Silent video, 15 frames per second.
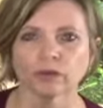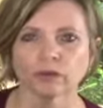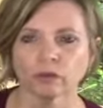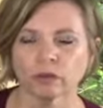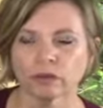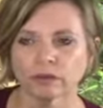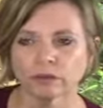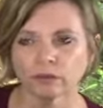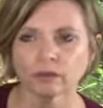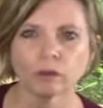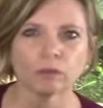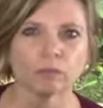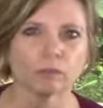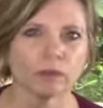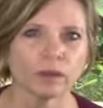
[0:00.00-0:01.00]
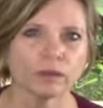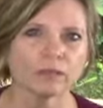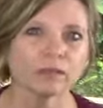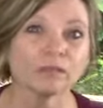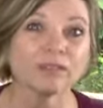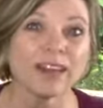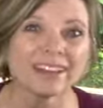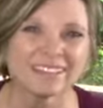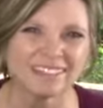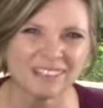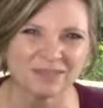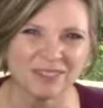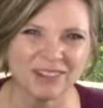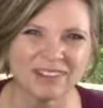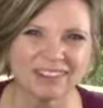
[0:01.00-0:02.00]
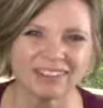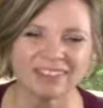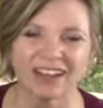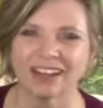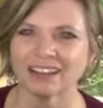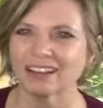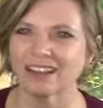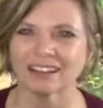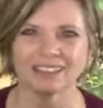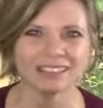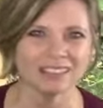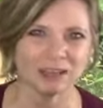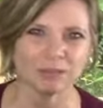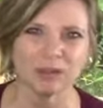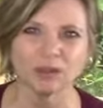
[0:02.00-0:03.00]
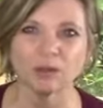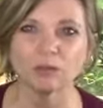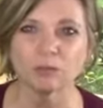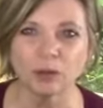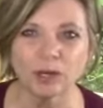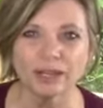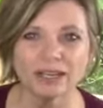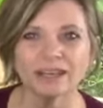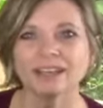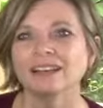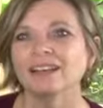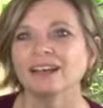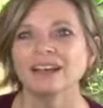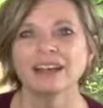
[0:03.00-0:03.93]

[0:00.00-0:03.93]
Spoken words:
So it's flexible in that anytime that you book it